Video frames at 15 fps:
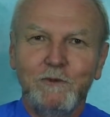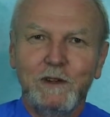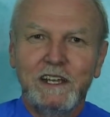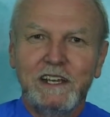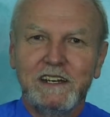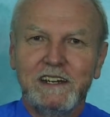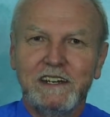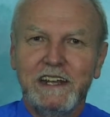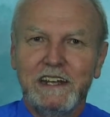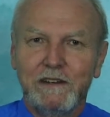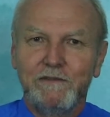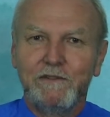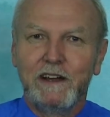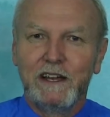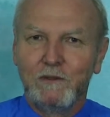we can
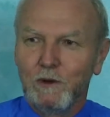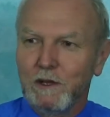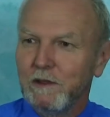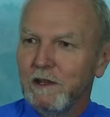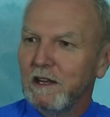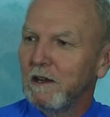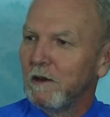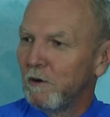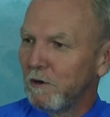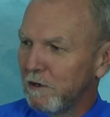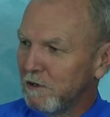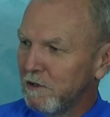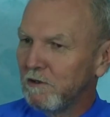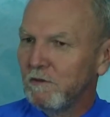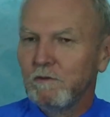identify with it in
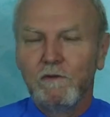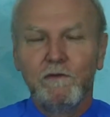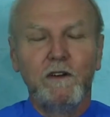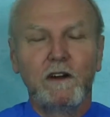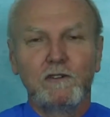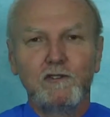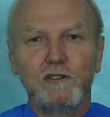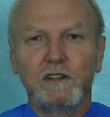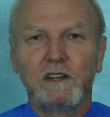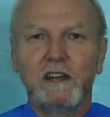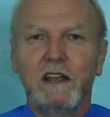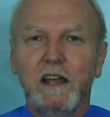order to function.